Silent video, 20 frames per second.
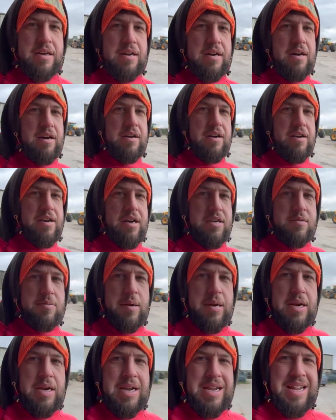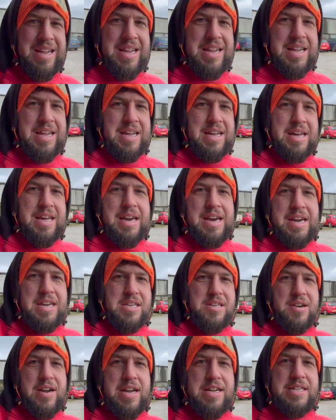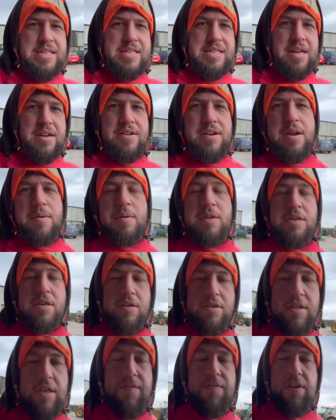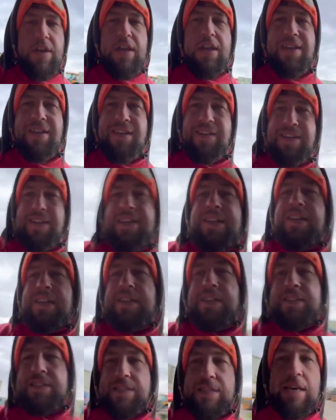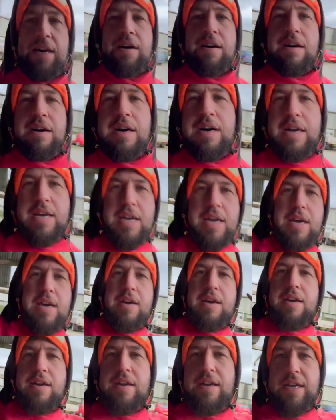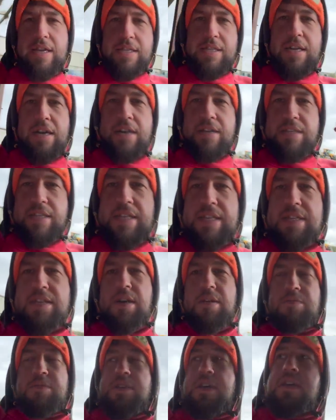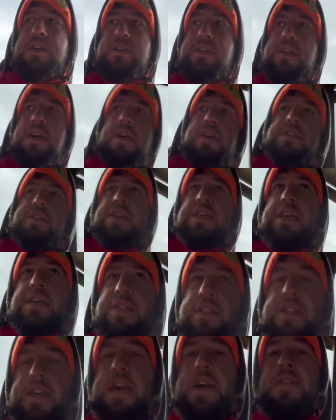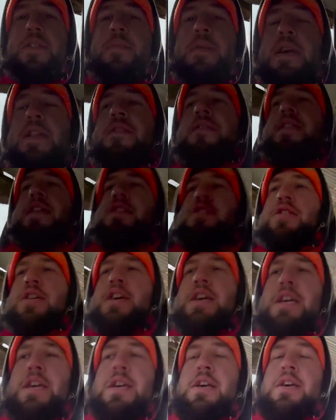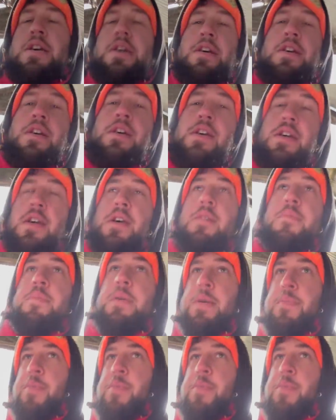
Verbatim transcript: I'm going Doug Spring. HRS is loading up his gun delivery. Ty is cars here, Tom Ty, cars here, there in the baling factory. Big